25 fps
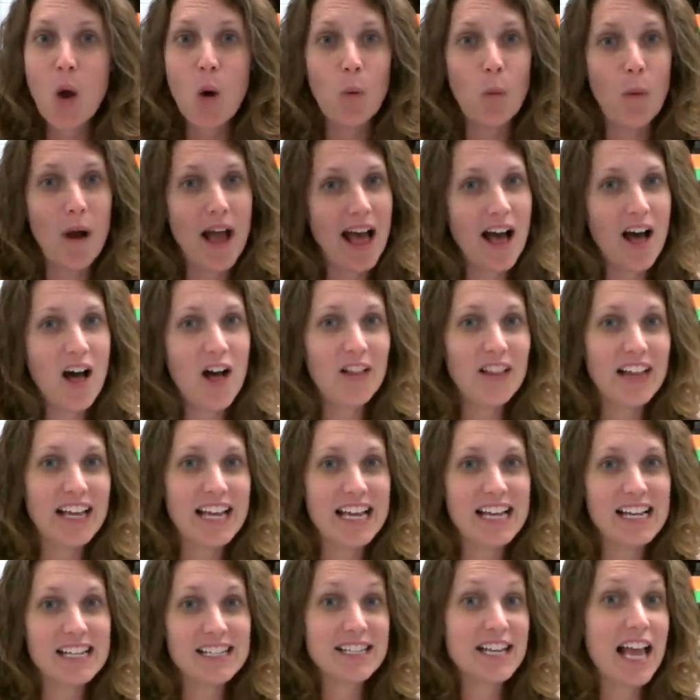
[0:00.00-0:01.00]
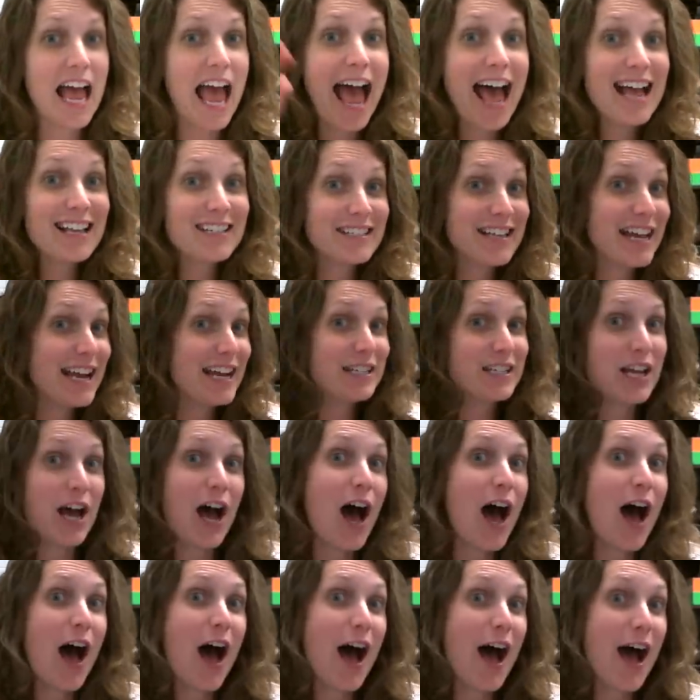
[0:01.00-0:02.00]
Well, it's essay
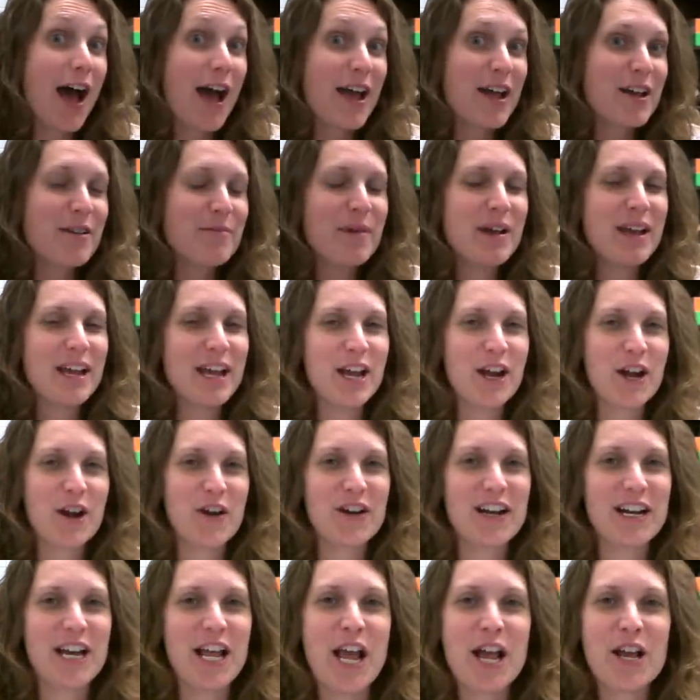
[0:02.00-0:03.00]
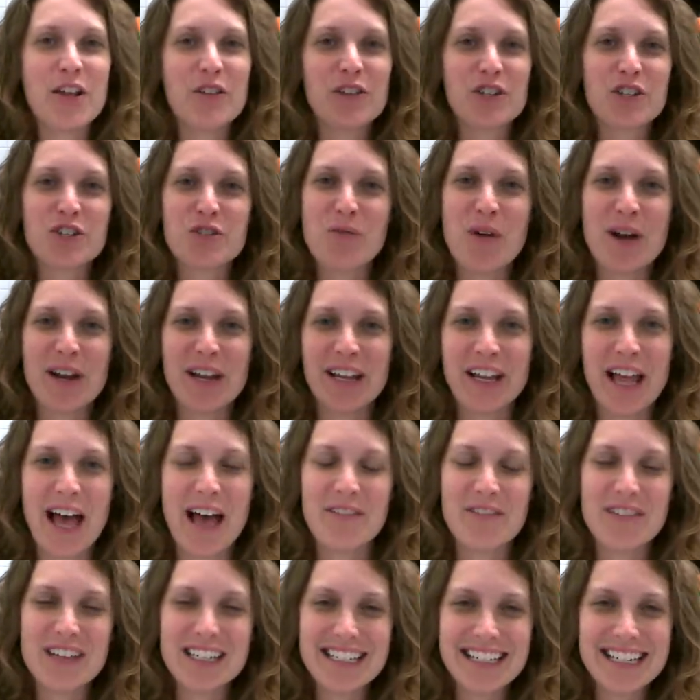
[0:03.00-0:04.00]
time here in English
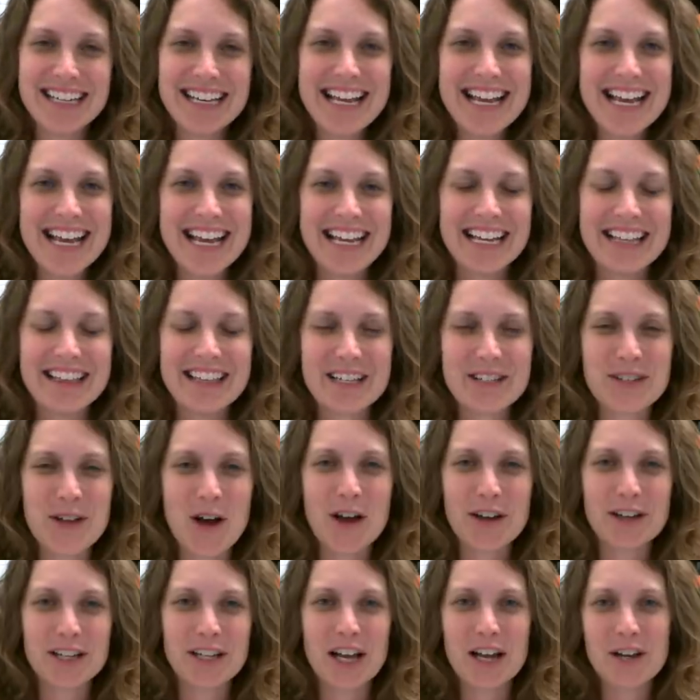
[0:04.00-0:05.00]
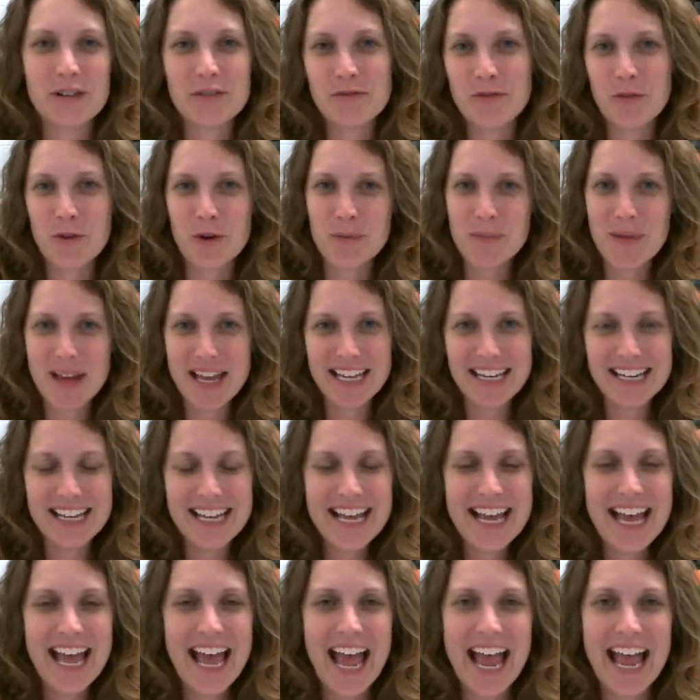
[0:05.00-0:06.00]
111 in this online format,
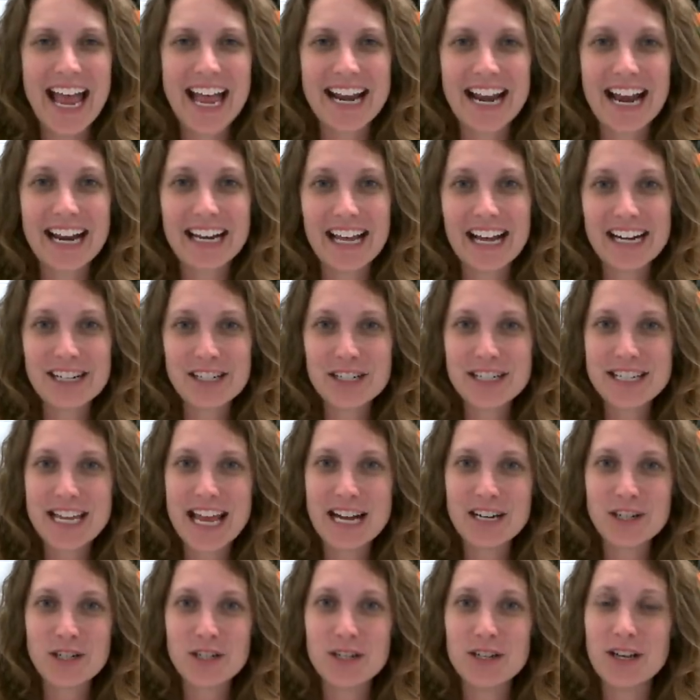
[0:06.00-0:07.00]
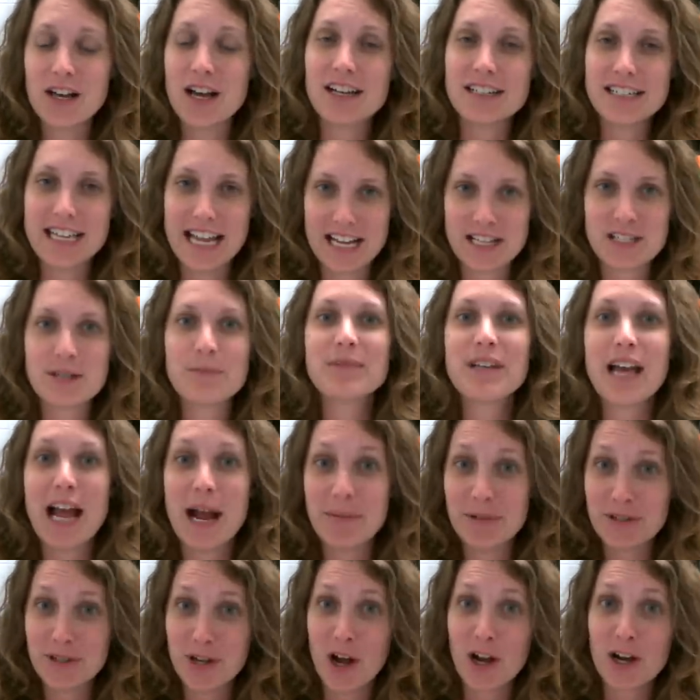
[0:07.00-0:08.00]
and I'd like to take some
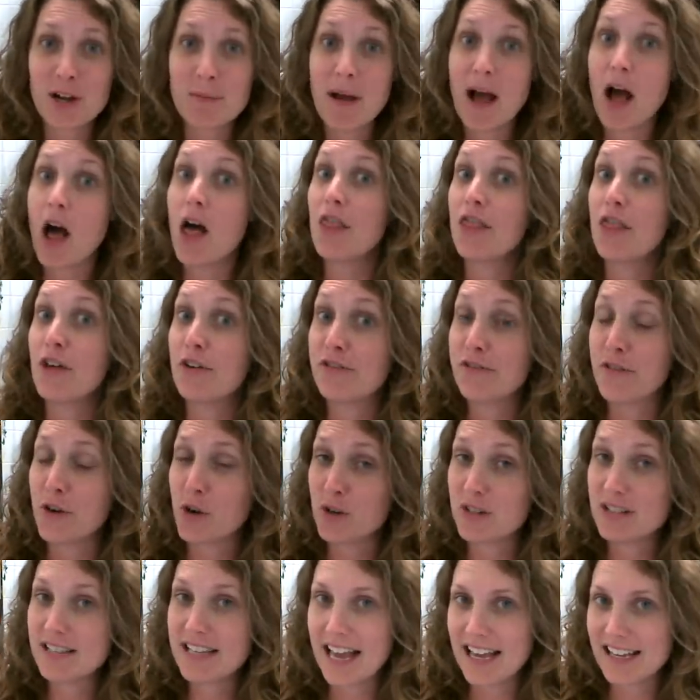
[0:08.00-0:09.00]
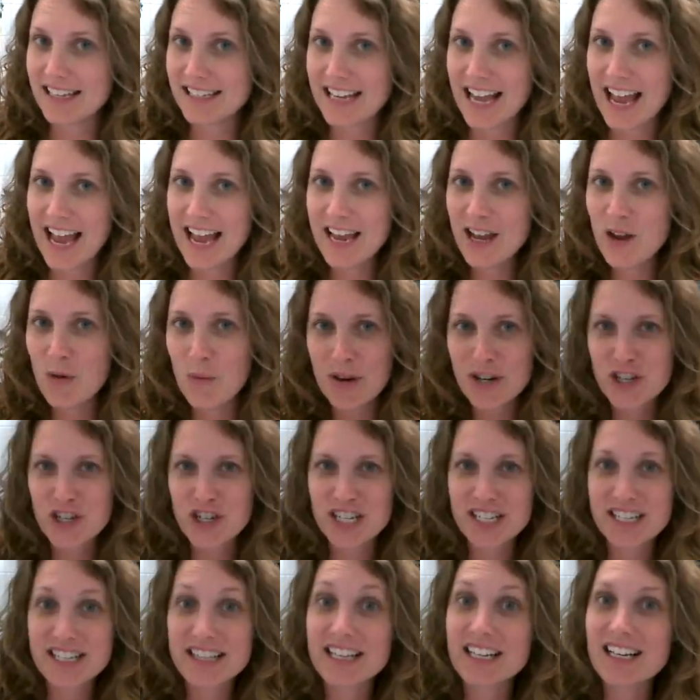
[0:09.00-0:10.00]
time to talk about the first essay, which
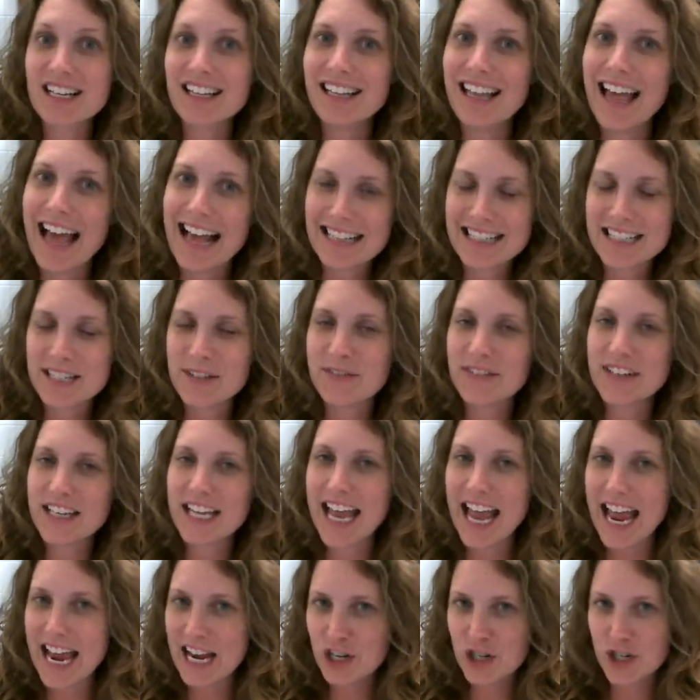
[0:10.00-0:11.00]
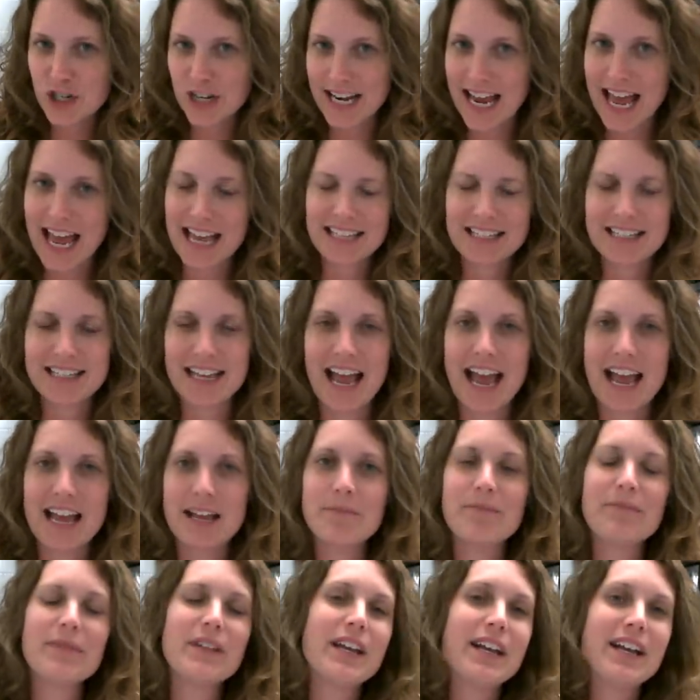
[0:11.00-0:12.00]
is the classification
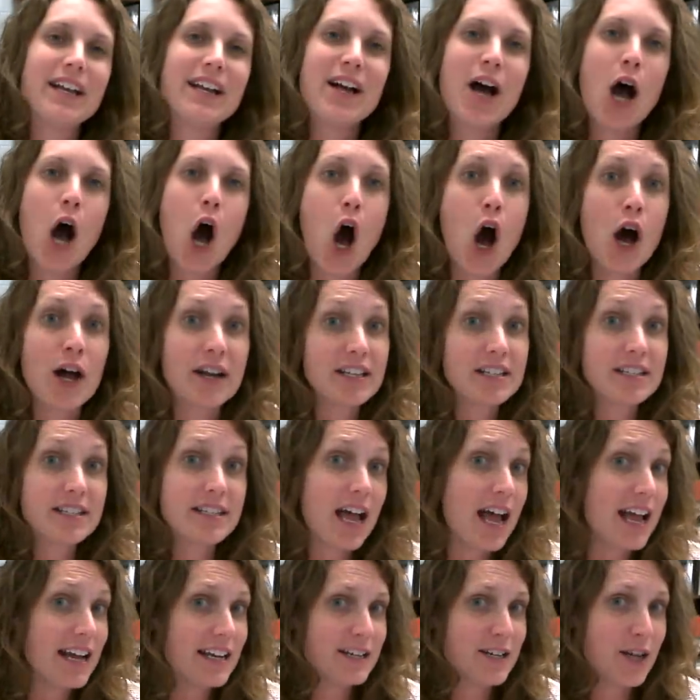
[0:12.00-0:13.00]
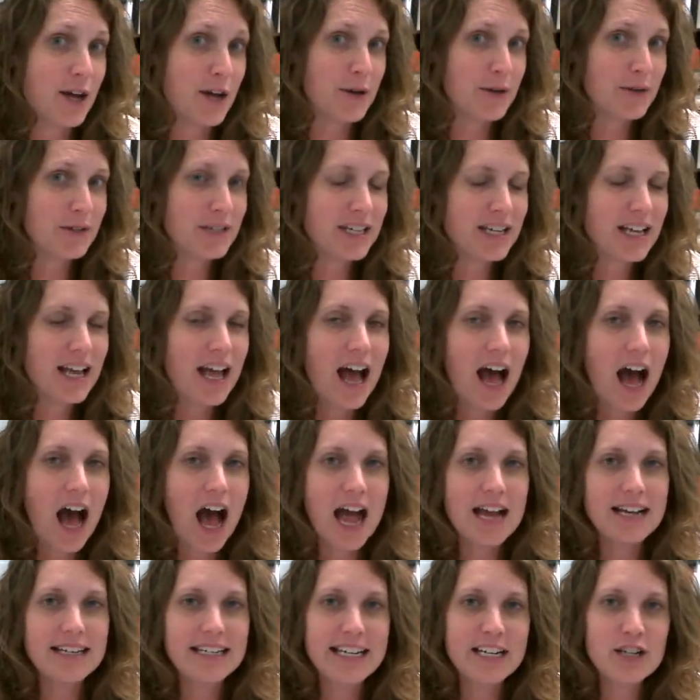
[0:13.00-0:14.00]
essay. On a side note,
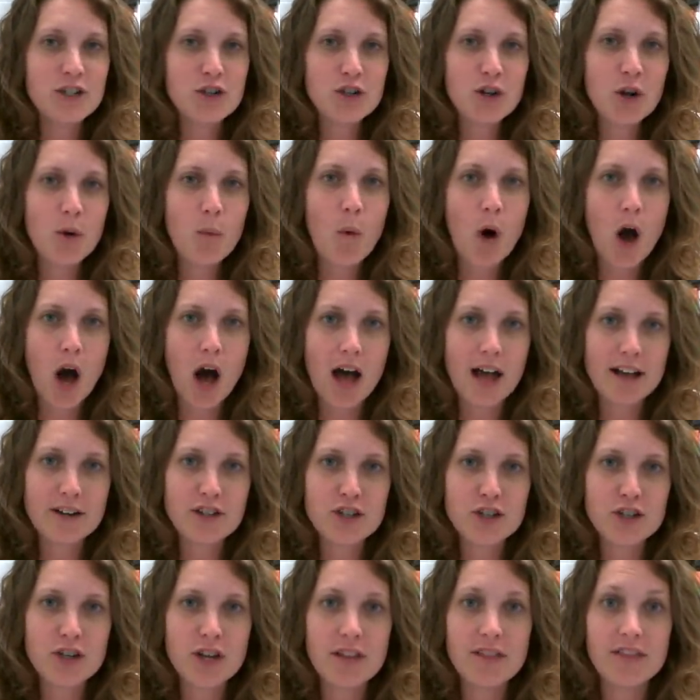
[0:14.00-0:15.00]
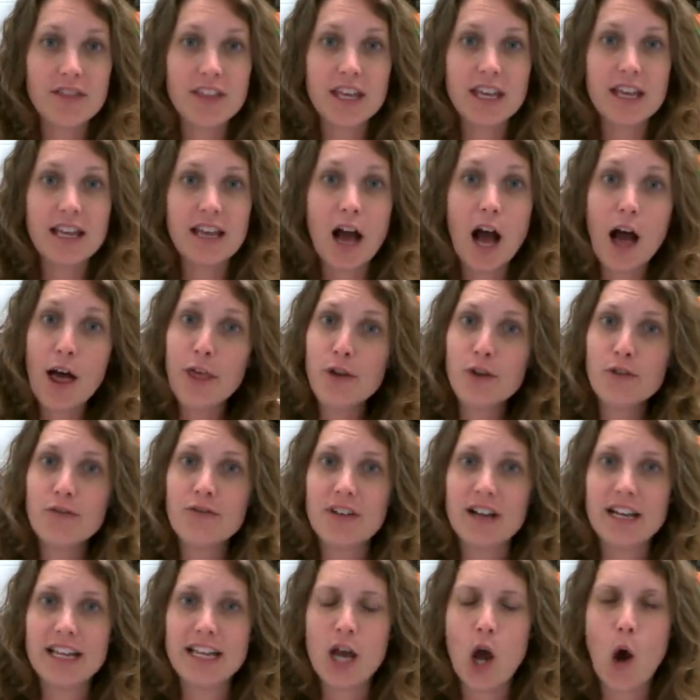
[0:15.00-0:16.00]
I need you to watch the other
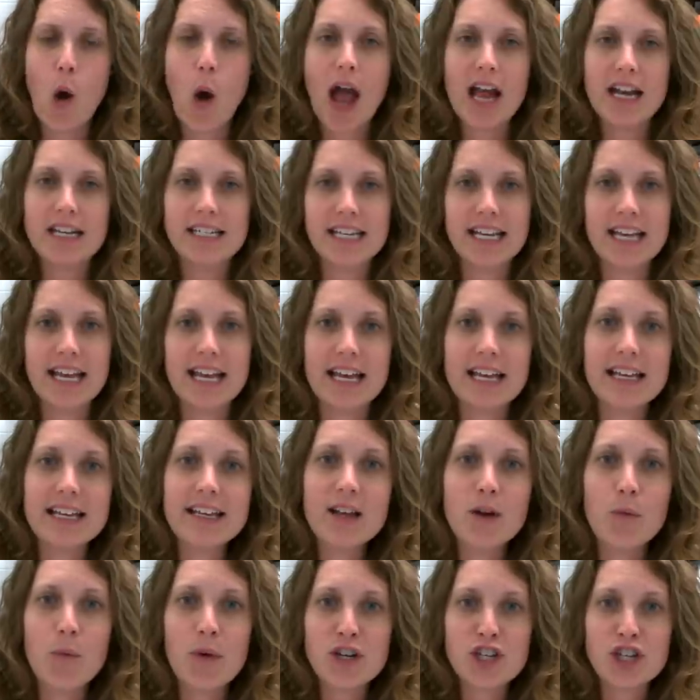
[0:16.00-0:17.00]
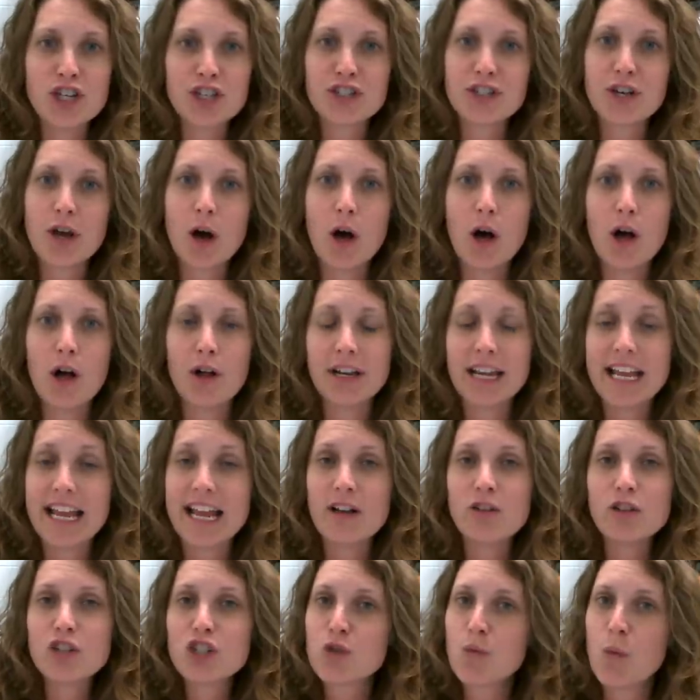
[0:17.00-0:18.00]
video I did, which is called
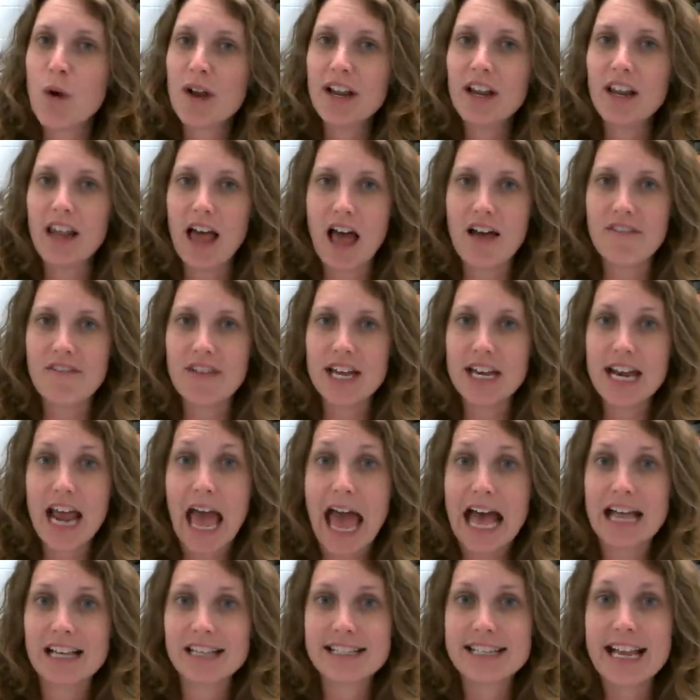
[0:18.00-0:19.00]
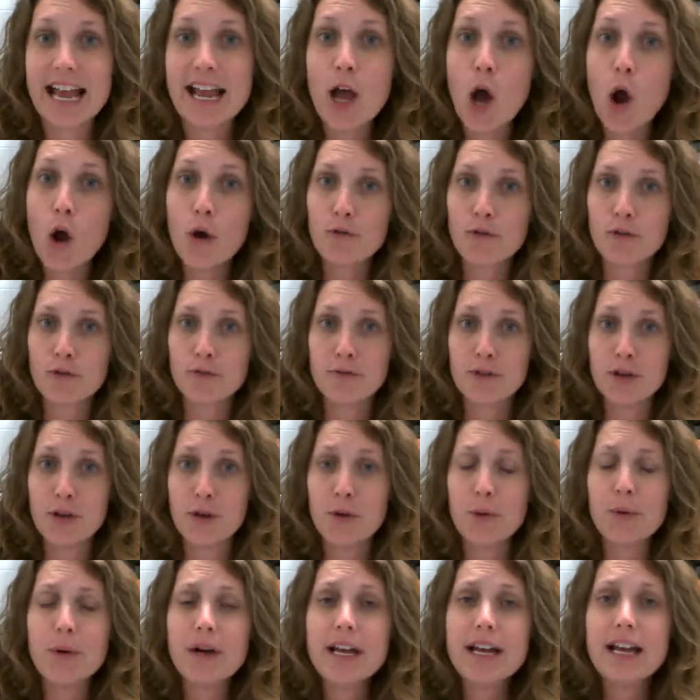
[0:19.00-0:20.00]
English 111 Essay
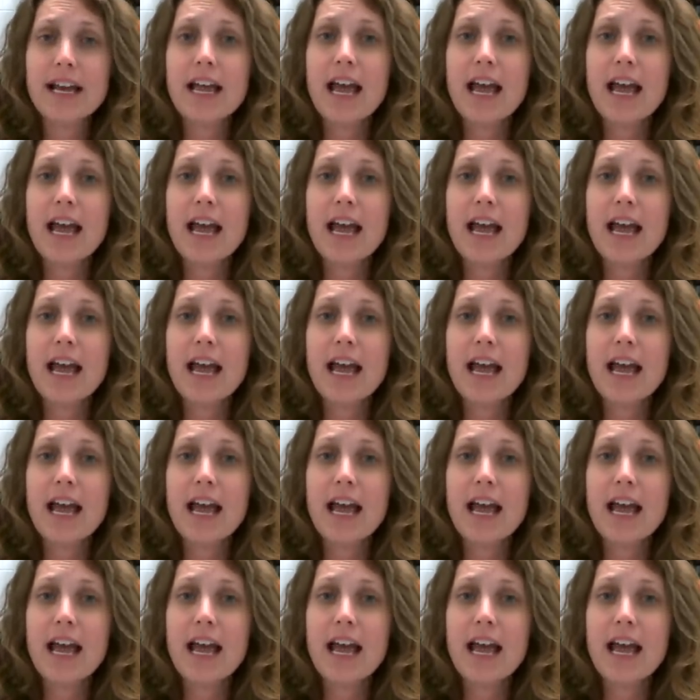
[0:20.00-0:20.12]
Overview,